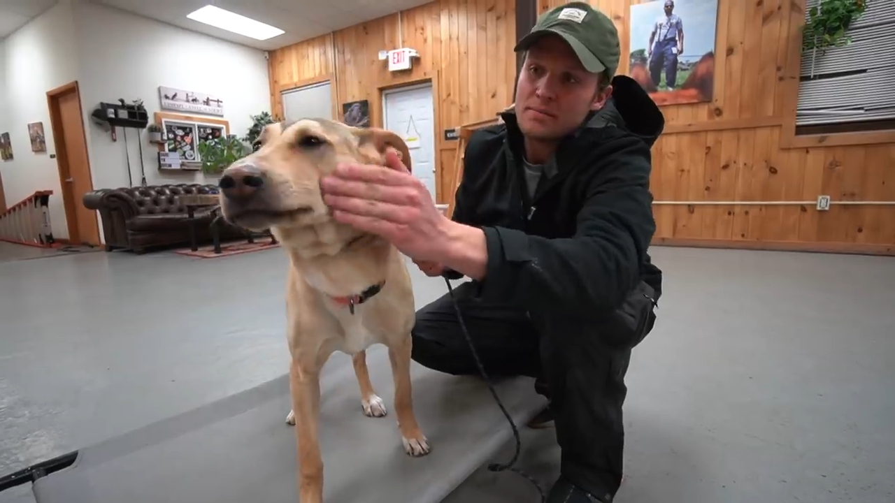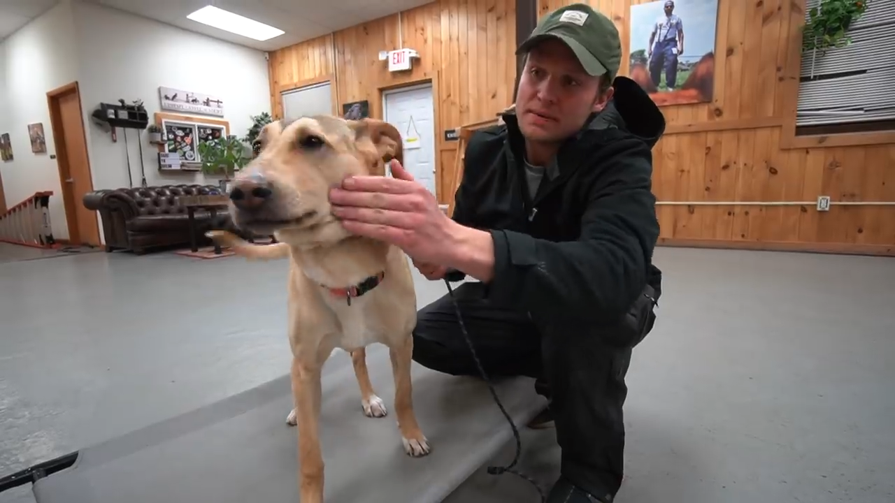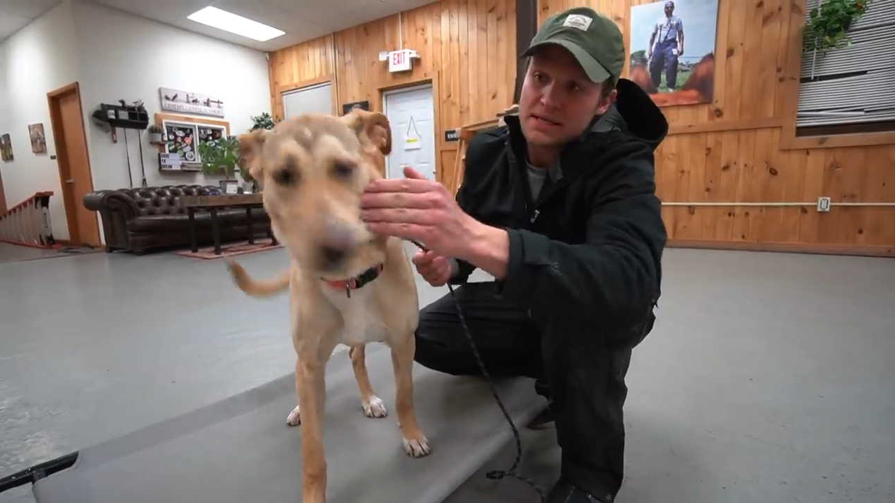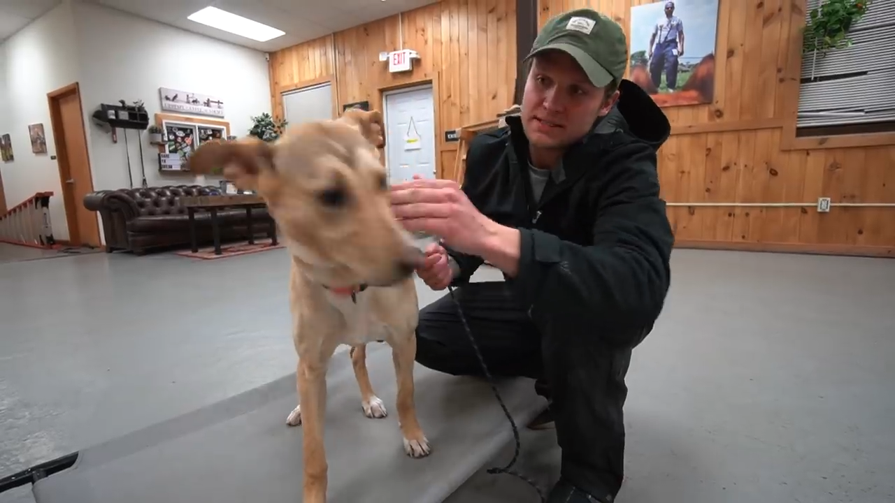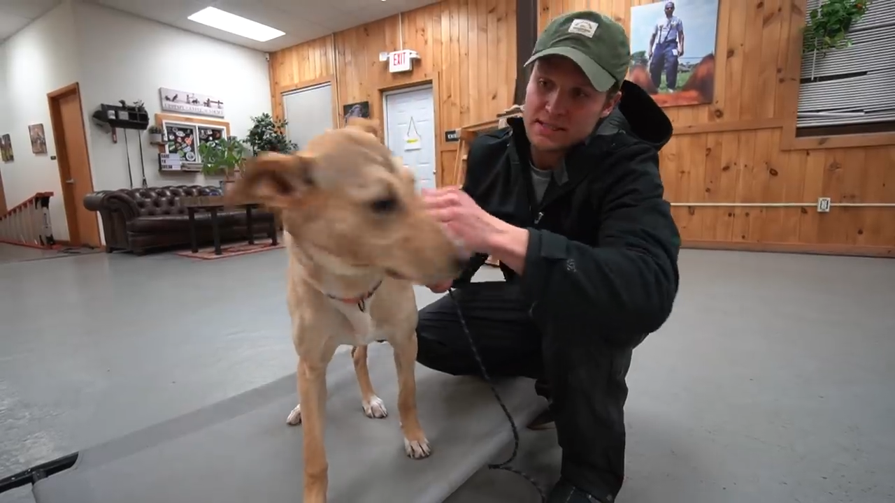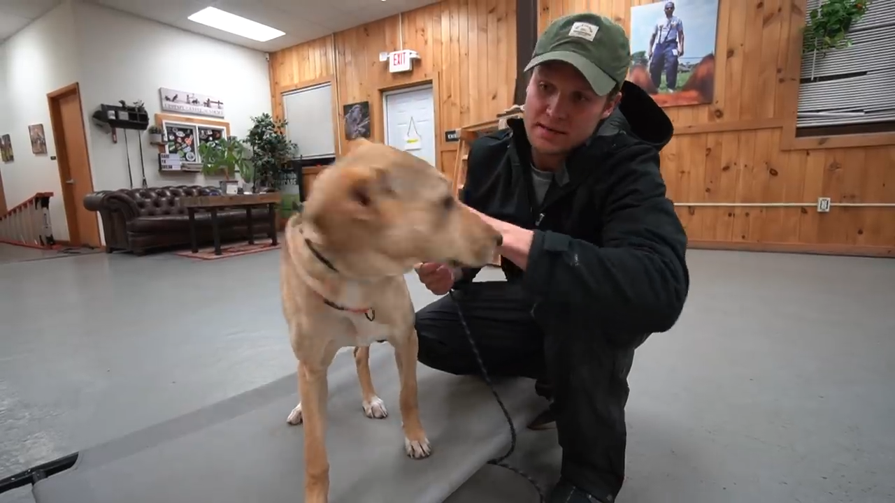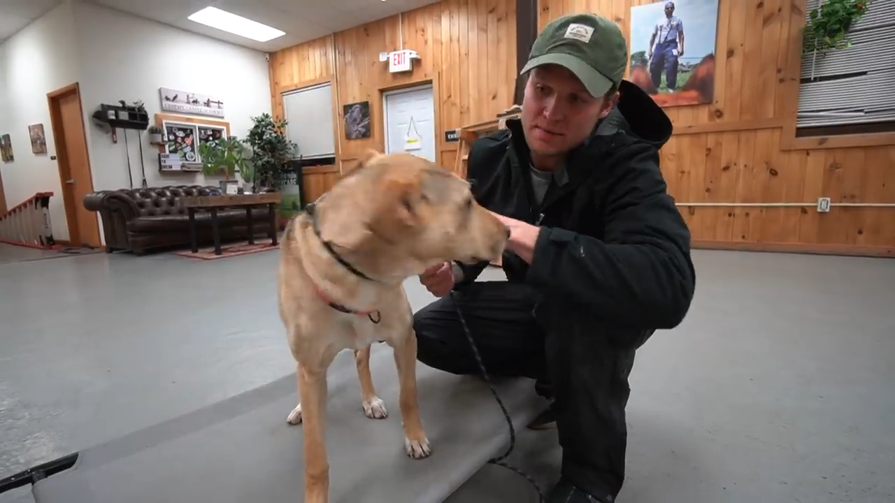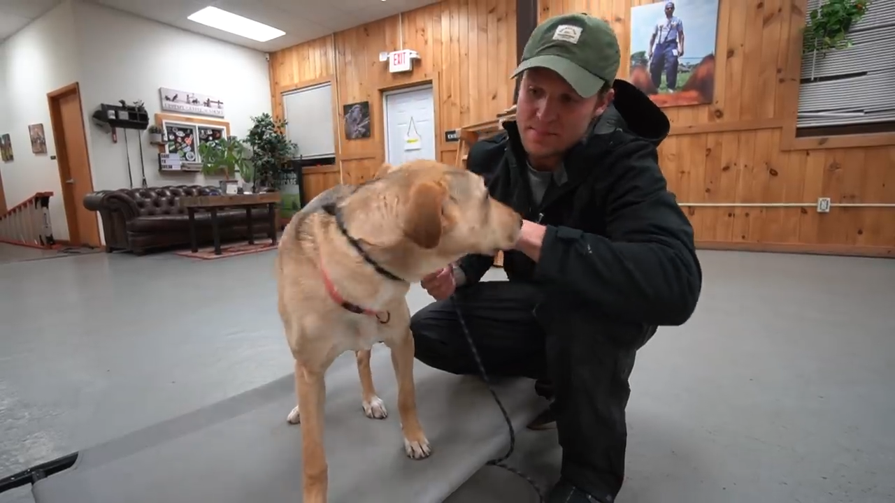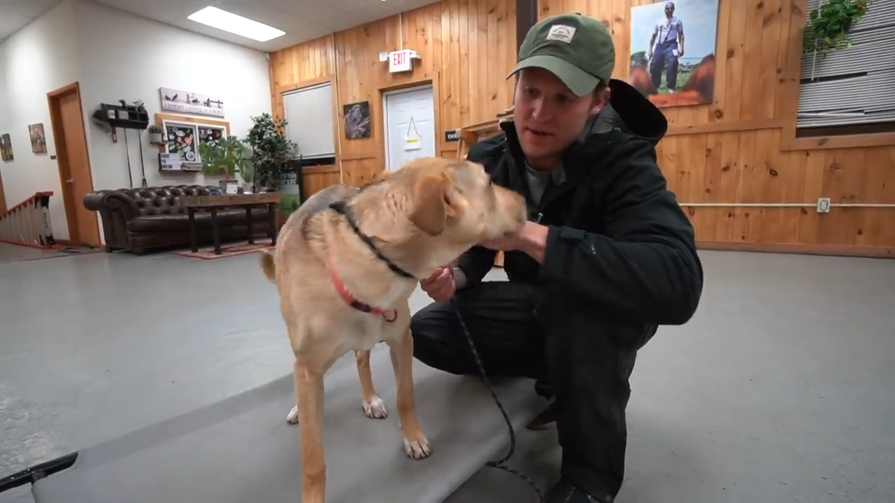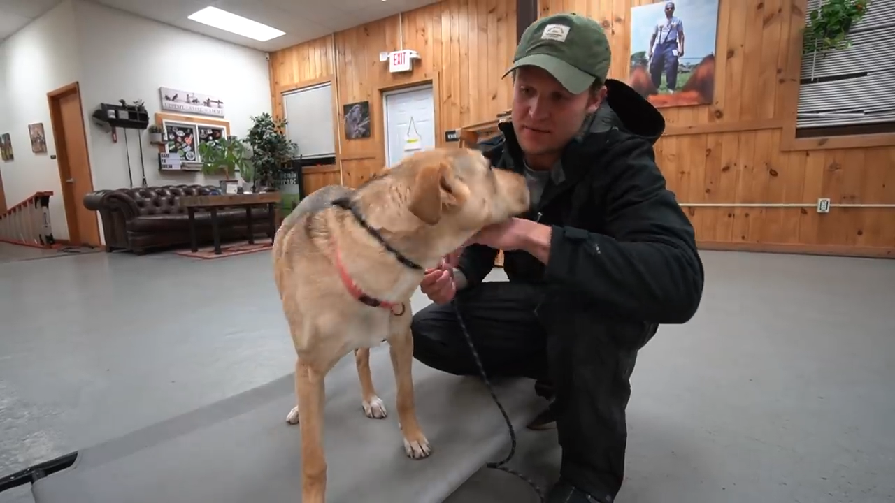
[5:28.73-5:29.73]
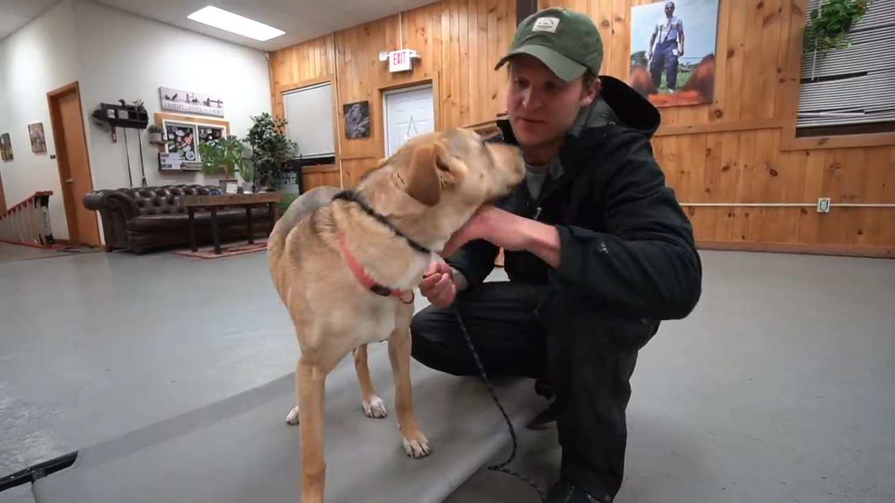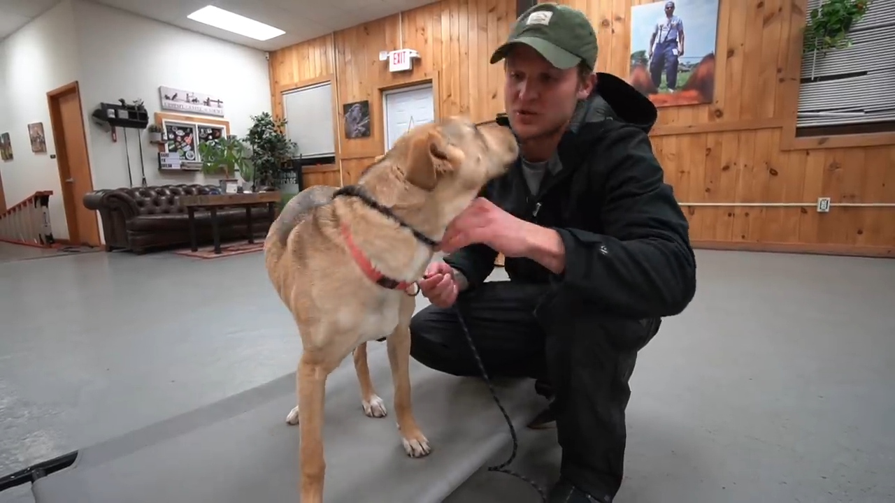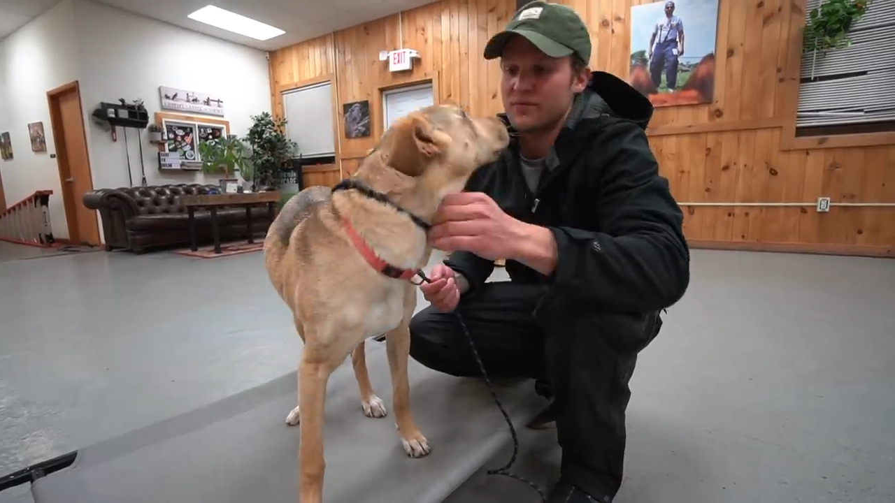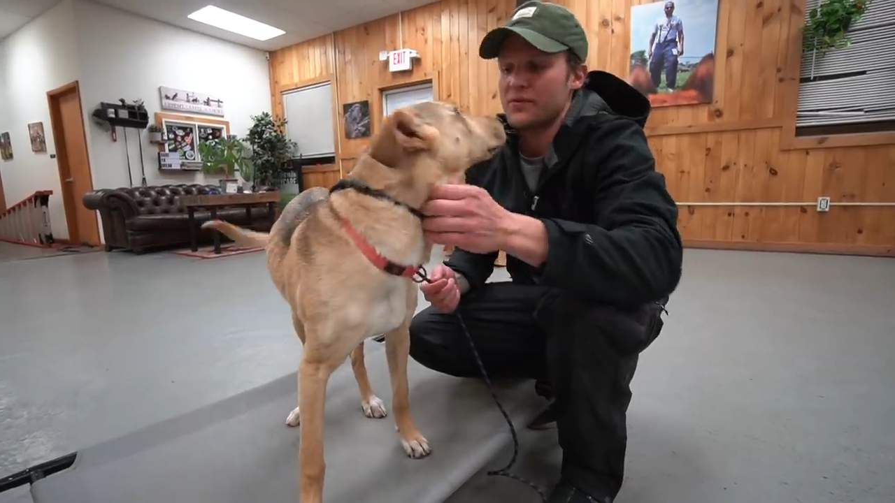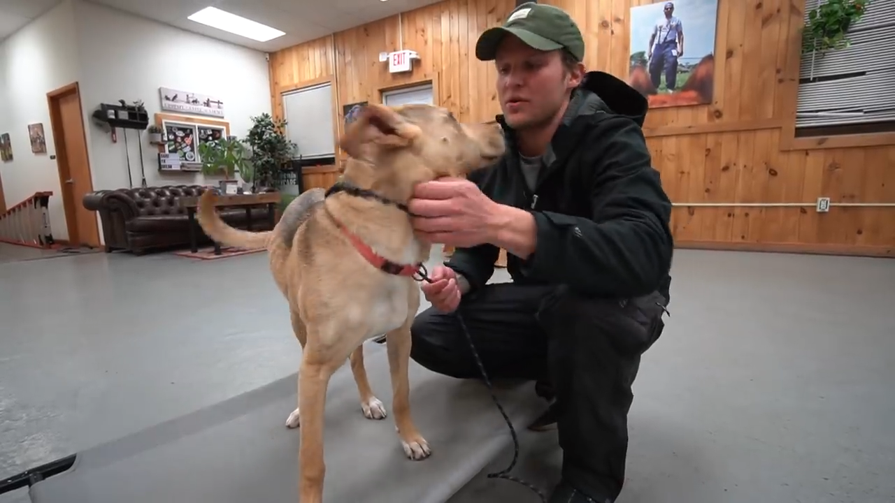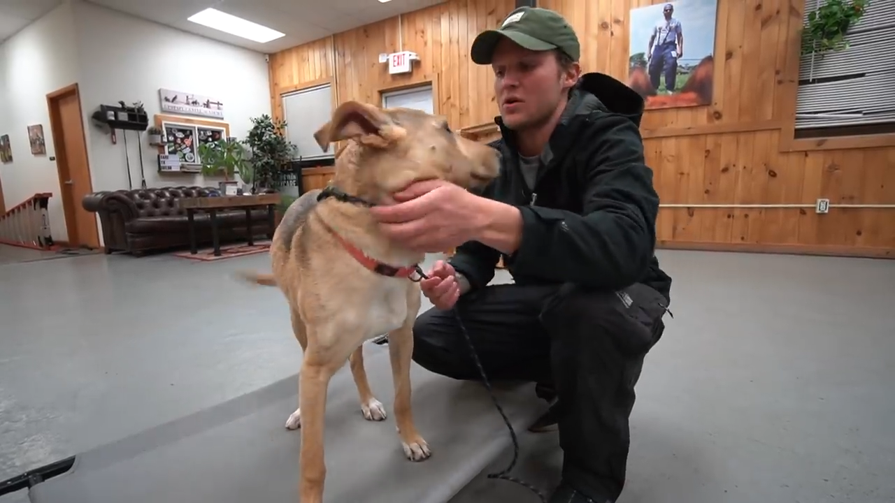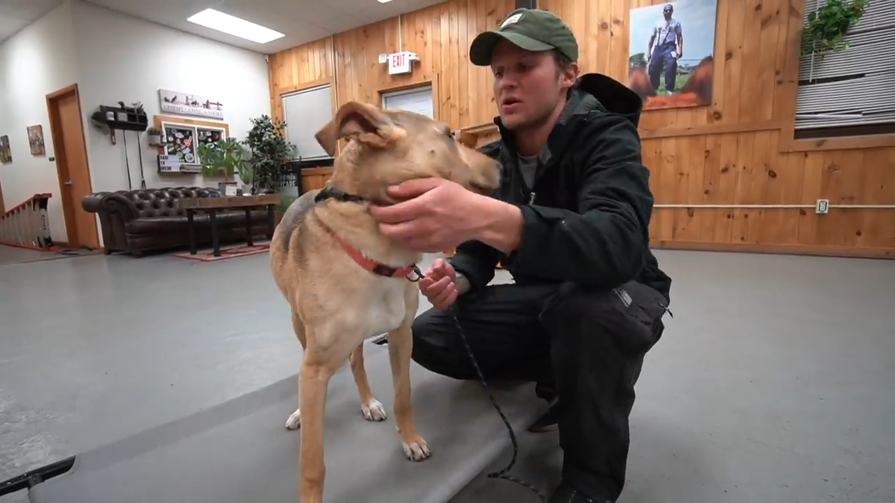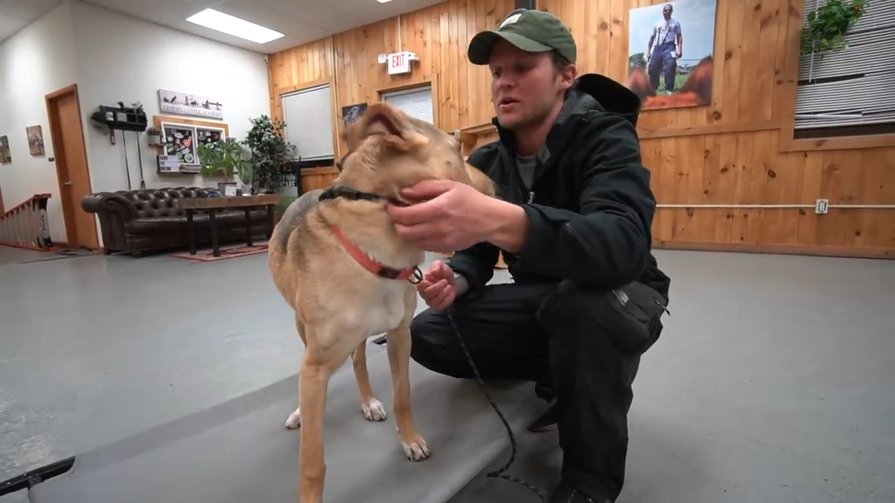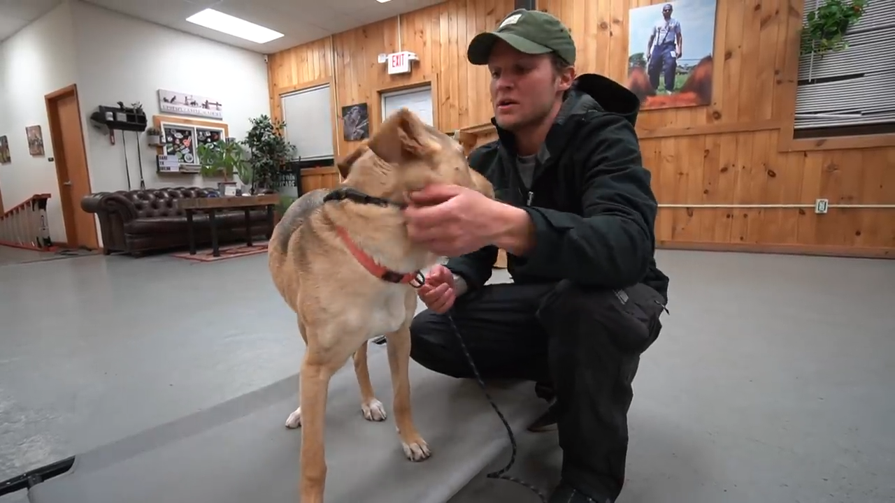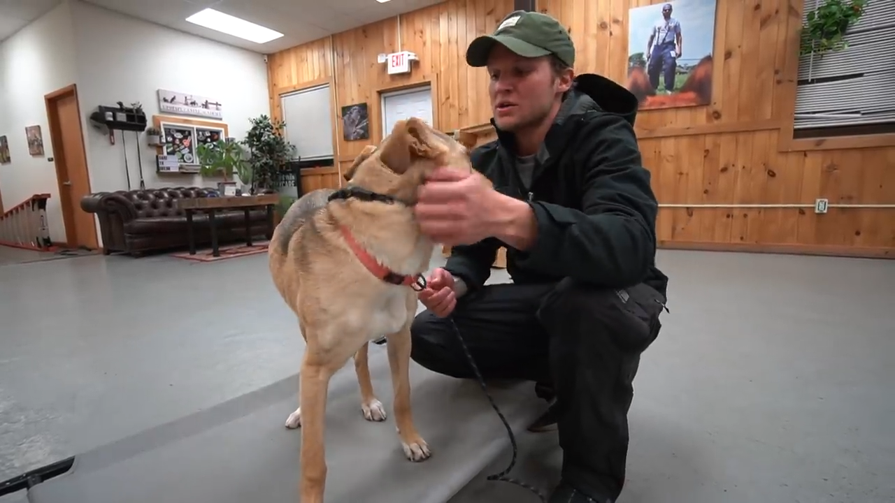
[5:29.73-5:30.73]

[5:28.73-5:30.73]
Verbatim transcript: because it's gonna be beneficial for her.